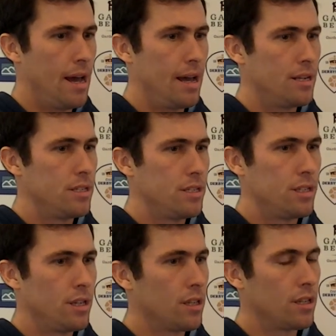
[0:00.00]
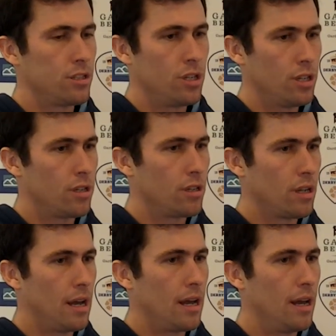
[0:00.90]
And this year,
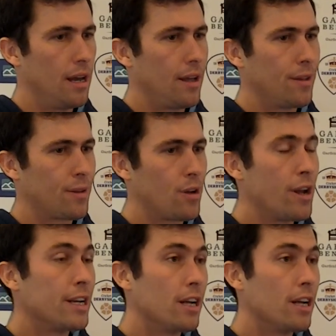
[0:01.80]
going